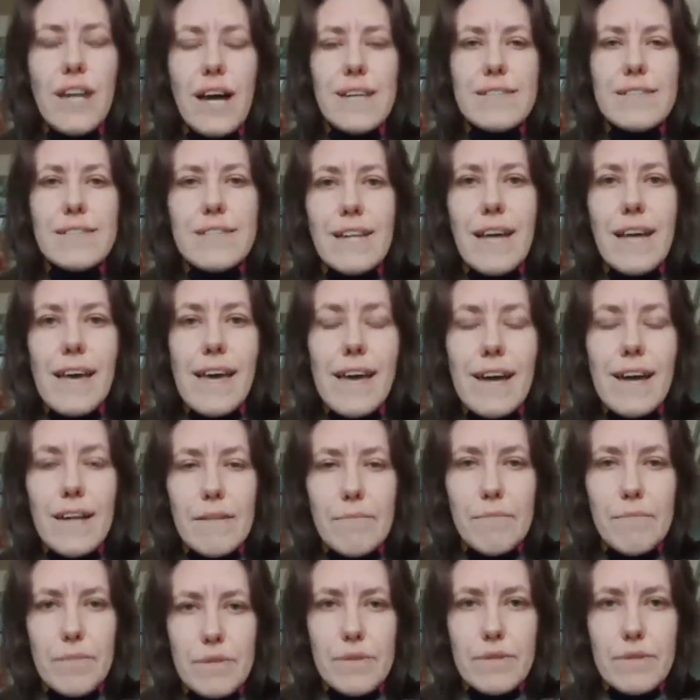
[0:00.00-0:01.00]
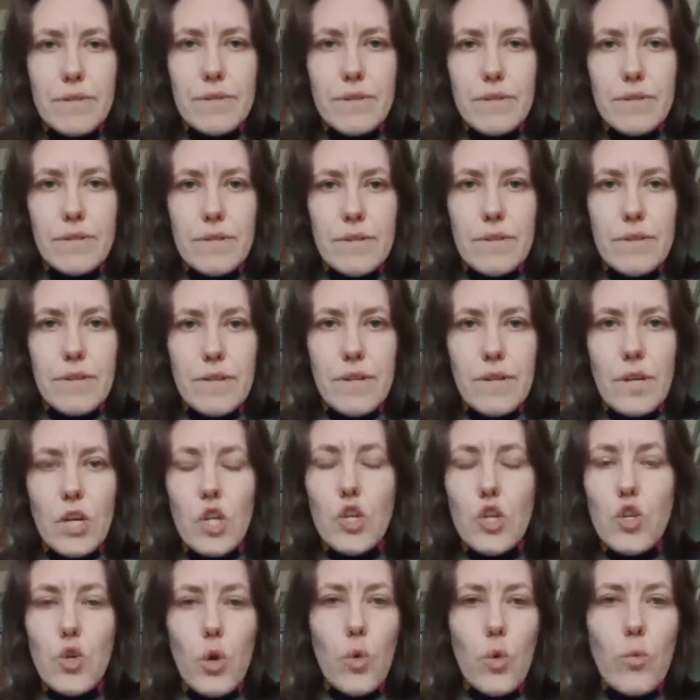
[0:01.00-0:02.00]
doesn't help.
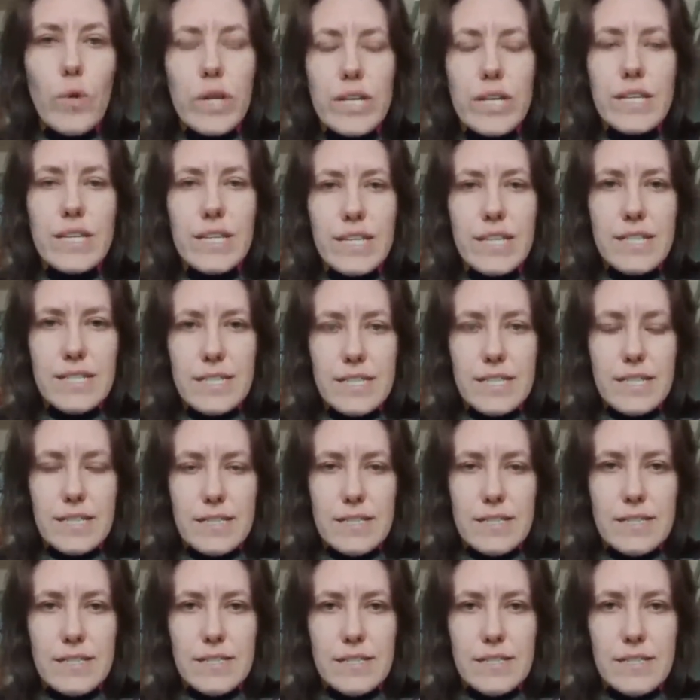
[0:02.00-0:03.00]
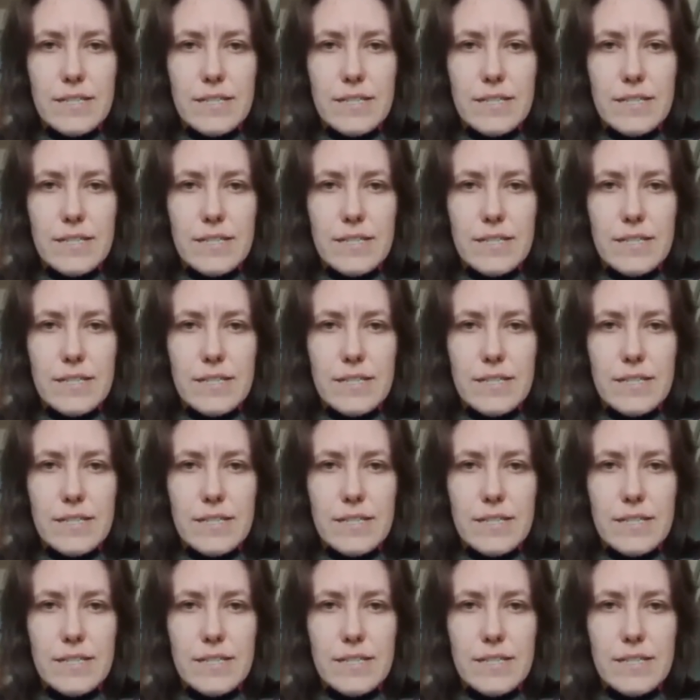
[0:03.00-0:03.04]
No one needs this.